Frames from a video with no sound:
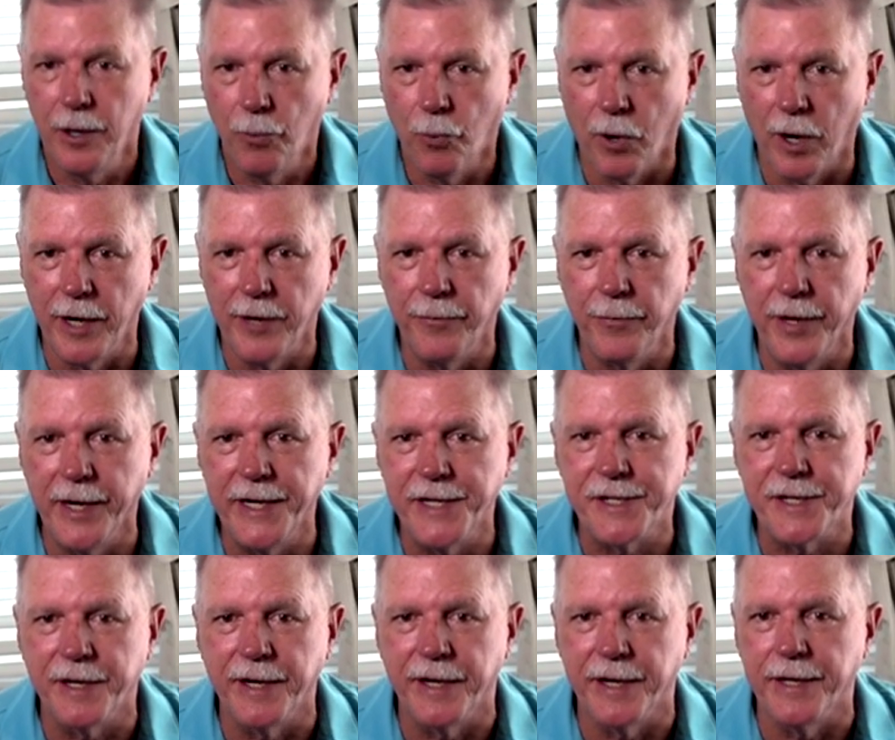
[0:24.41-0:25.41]
One
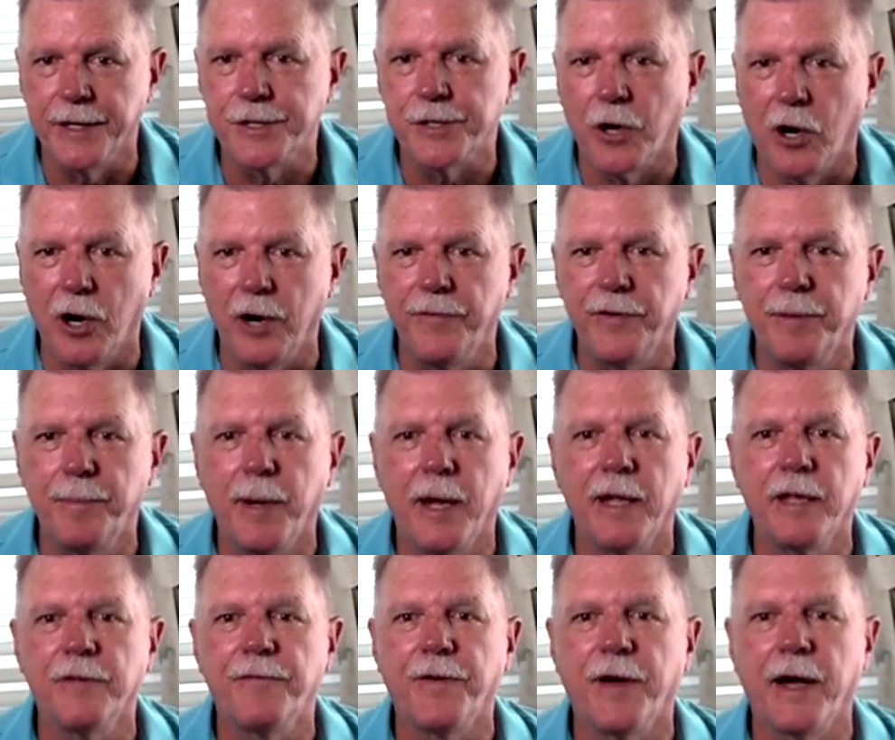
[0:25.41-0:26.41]
reason is RV
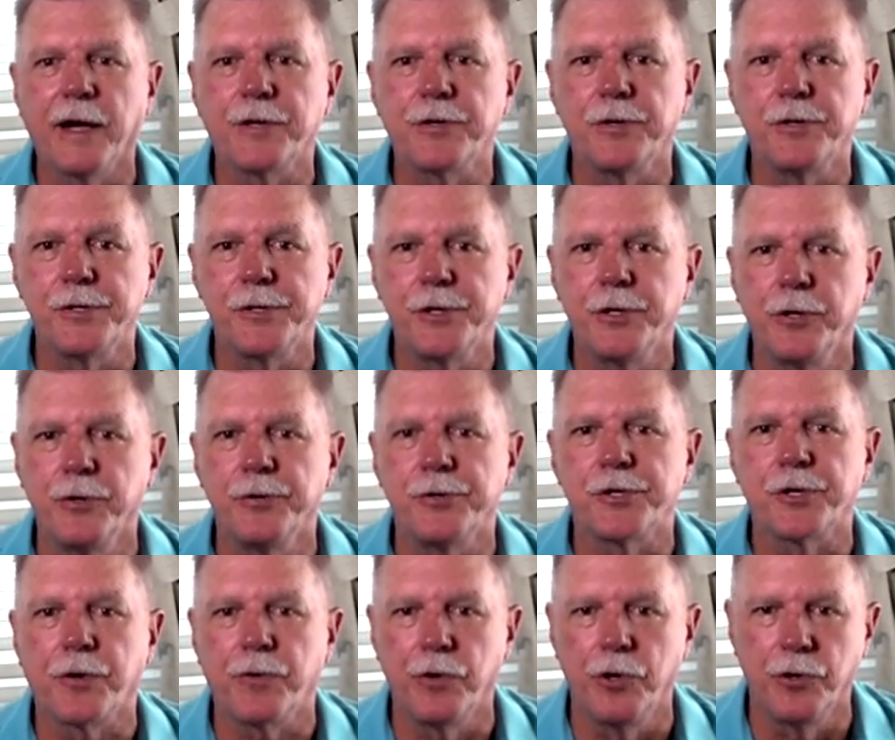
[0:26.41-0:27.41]
manufacturers use
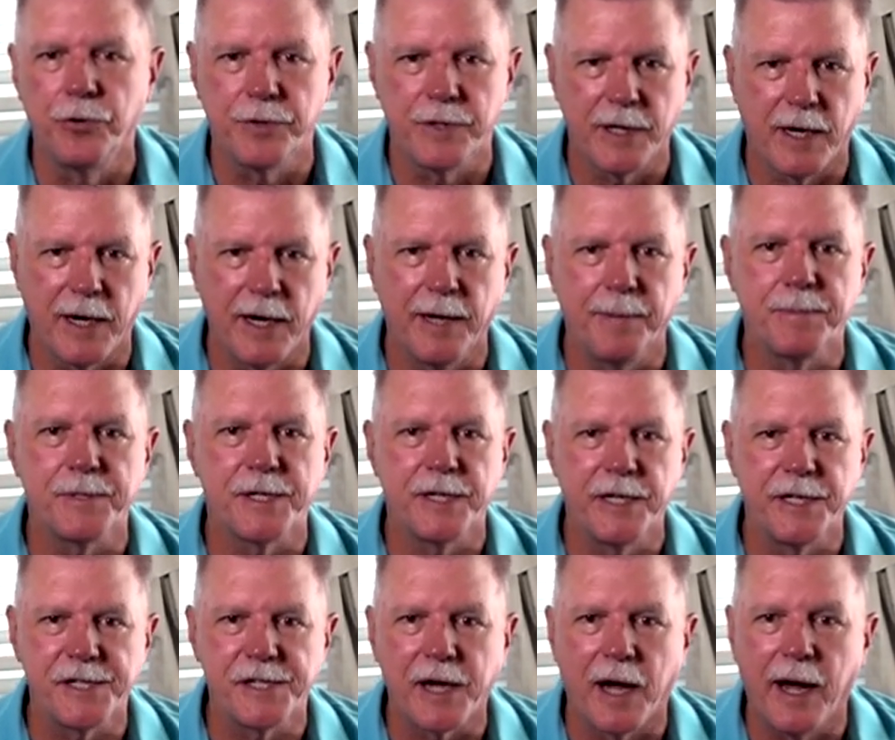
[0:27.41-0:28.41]
screw types
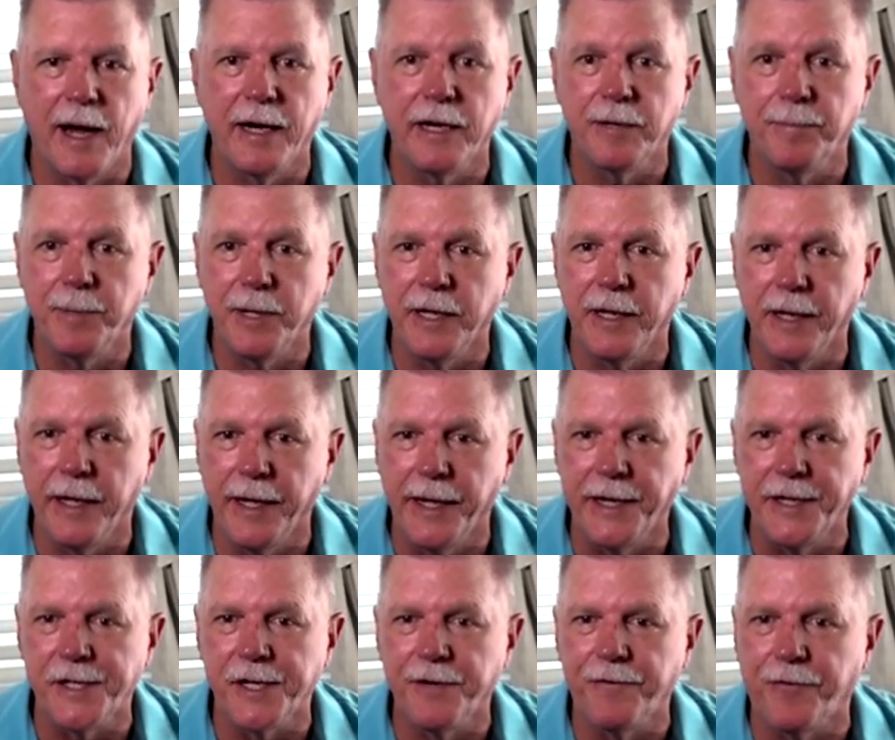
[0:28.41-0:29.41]
designed to be
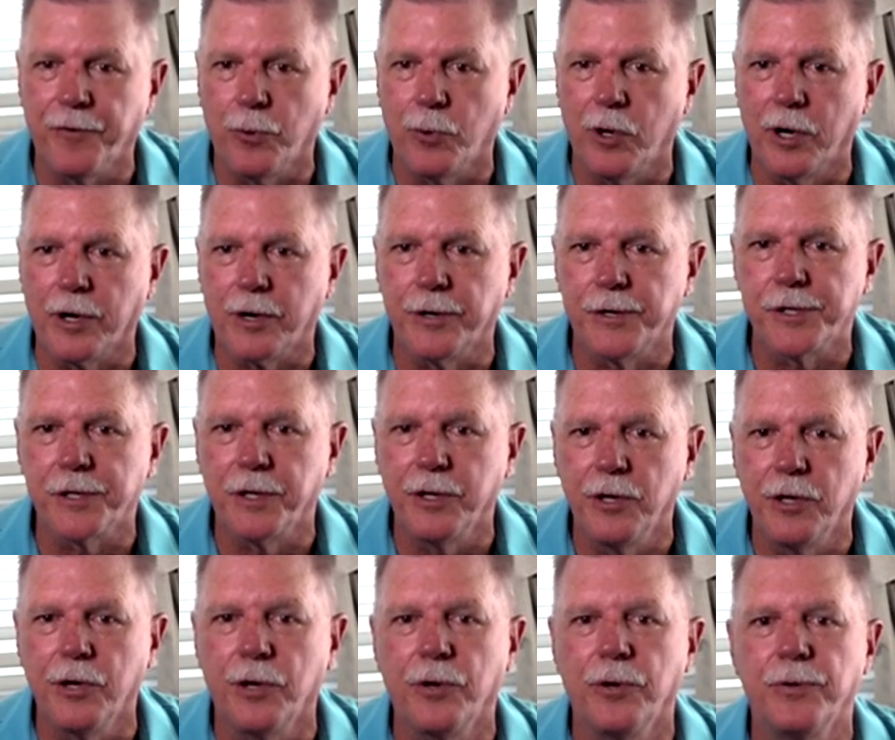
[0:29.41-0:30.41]
easy for workers to
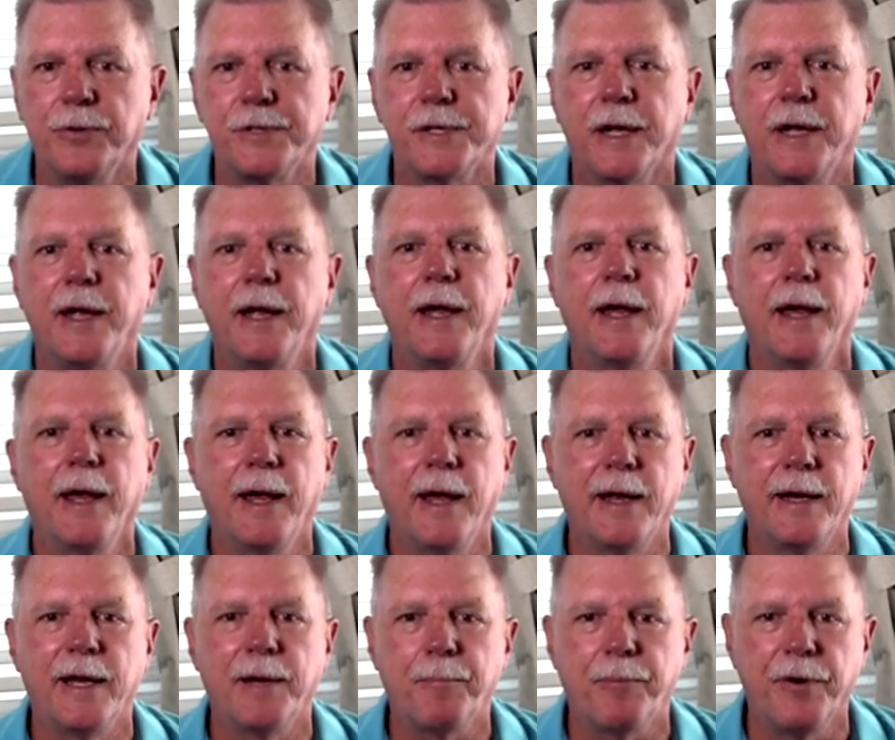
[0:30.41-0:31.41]
use
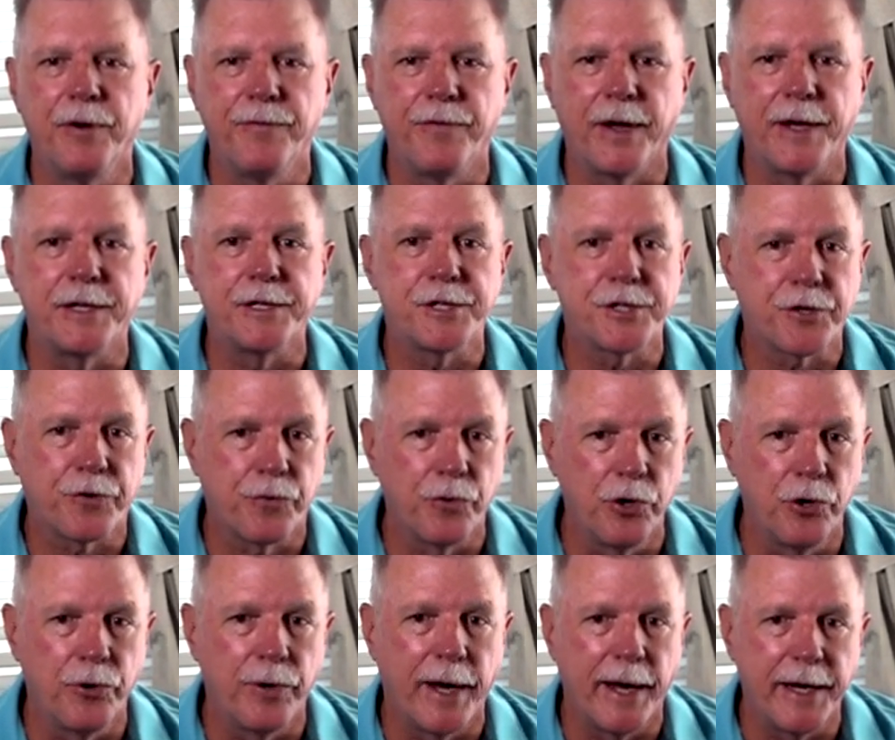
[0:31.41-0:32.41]
and that prevent
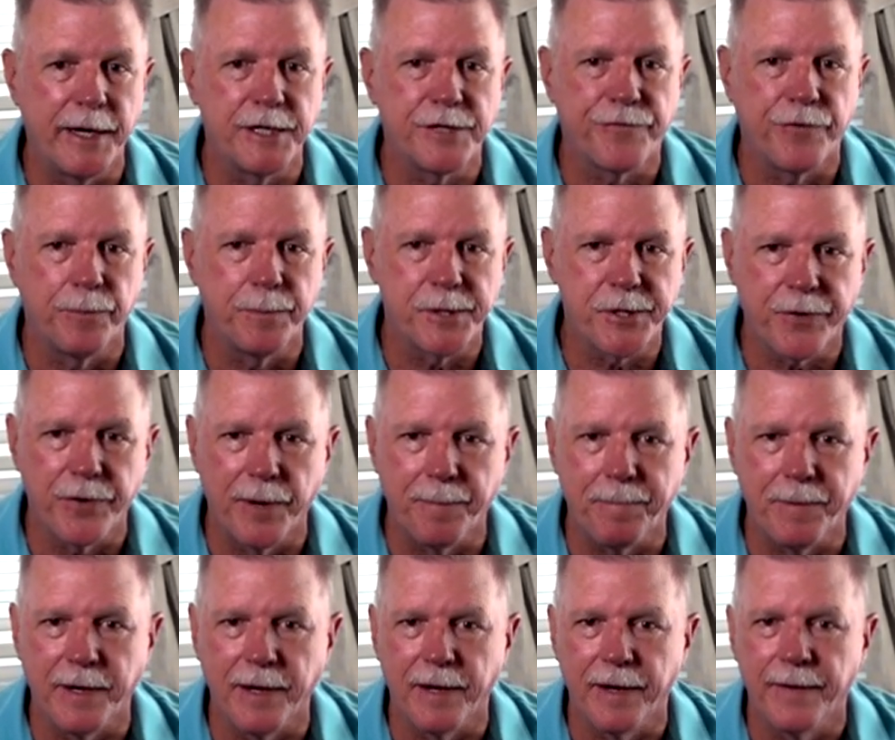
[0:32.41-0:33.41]
screw heads from
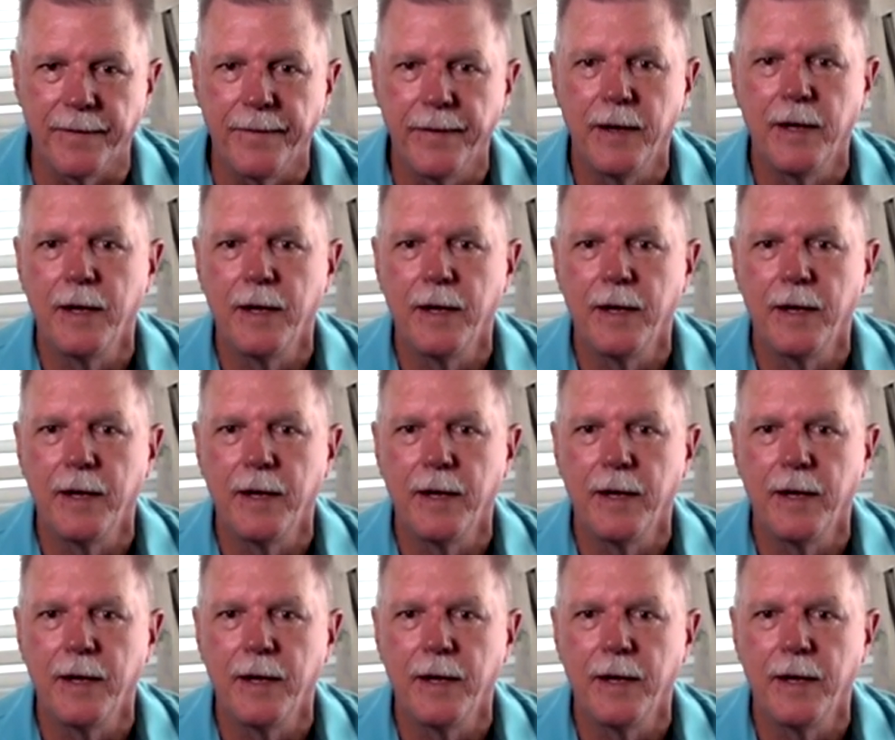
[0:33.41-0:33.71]
stripping.